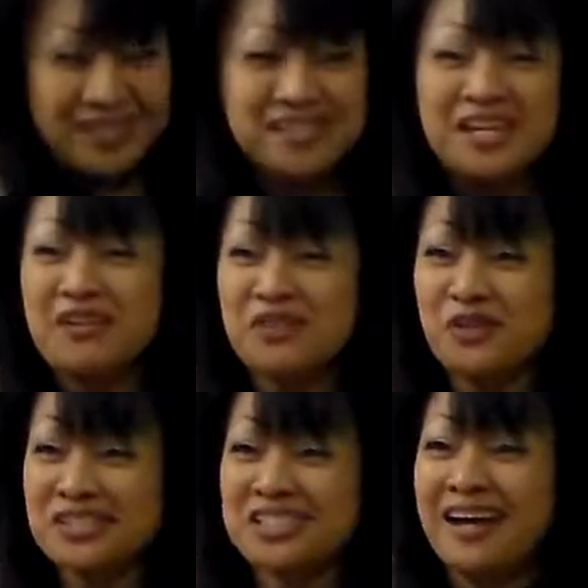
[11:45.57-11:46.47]
He gave
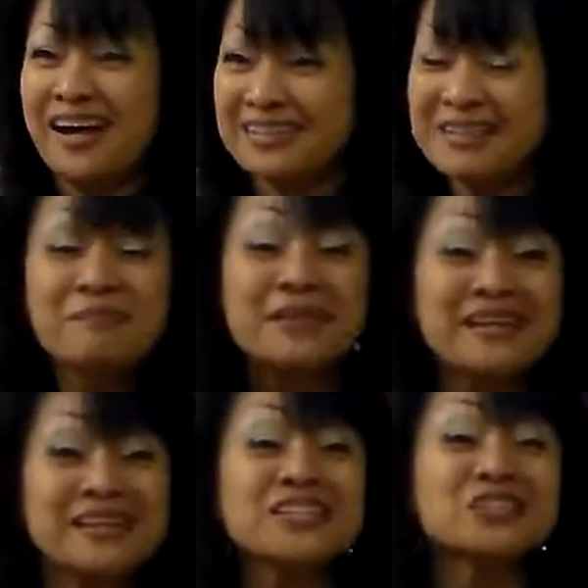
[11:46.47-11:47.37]
you a child.
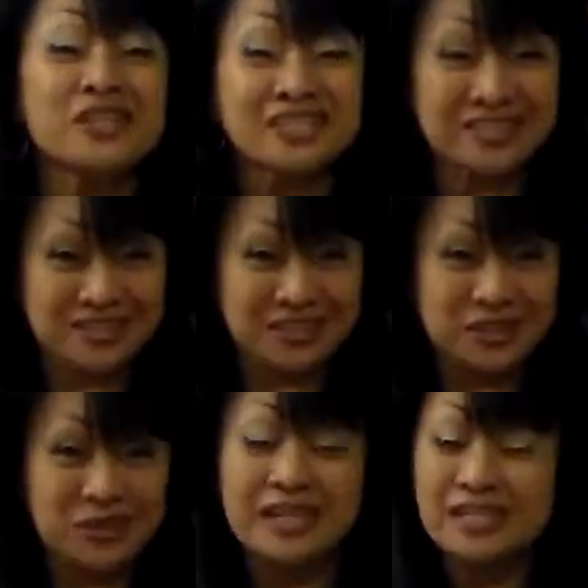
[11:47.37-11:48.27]
He trusted
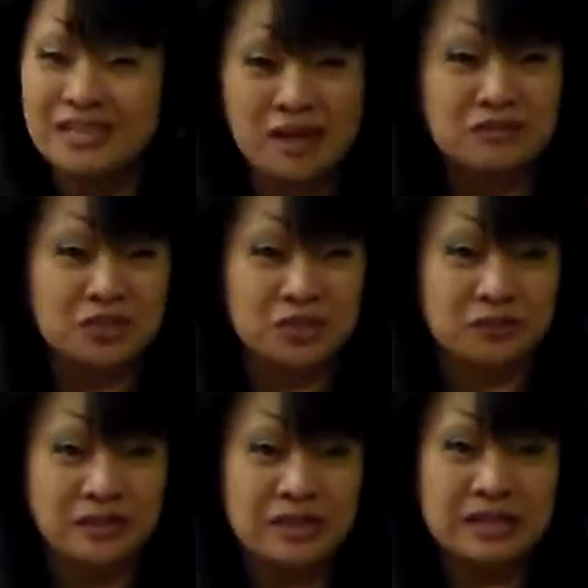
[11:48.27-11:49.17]
you. He loves you.